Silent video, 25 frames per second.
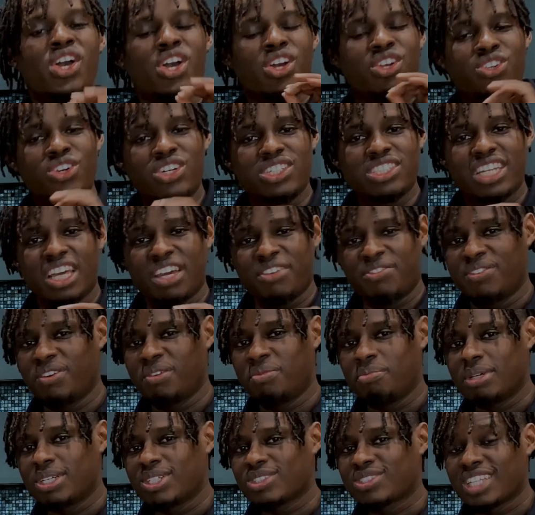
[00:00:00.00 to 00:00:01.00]
Not every
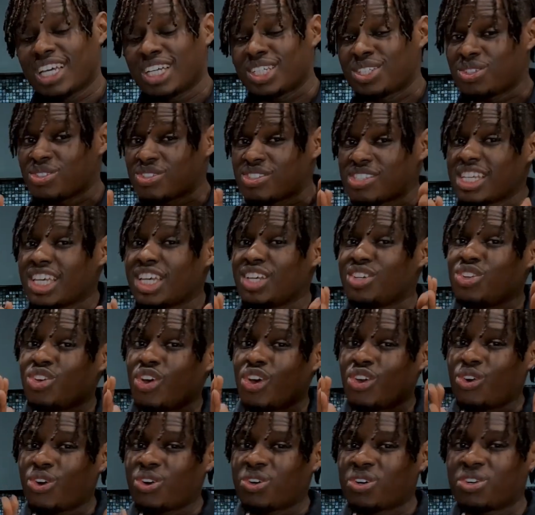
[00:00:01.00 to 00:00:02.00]
milk that you see in
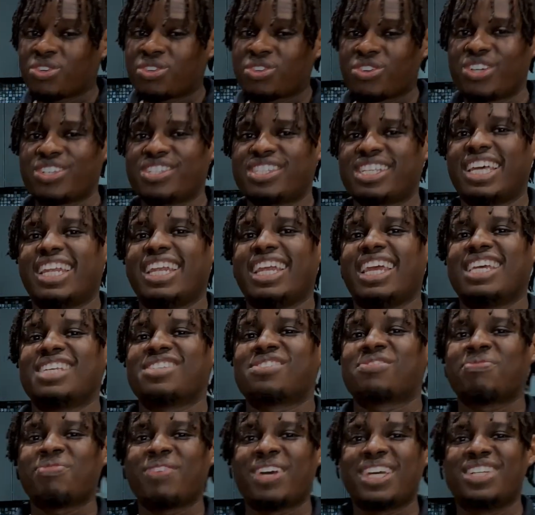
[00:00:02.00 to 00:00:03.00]
your local grocery
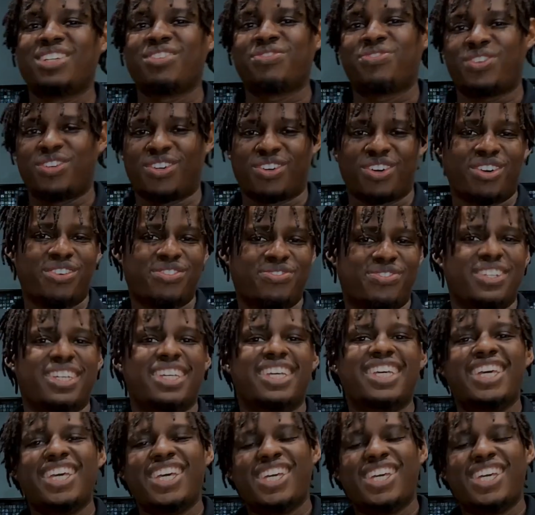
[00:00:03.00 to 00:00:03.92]
is made for coffee.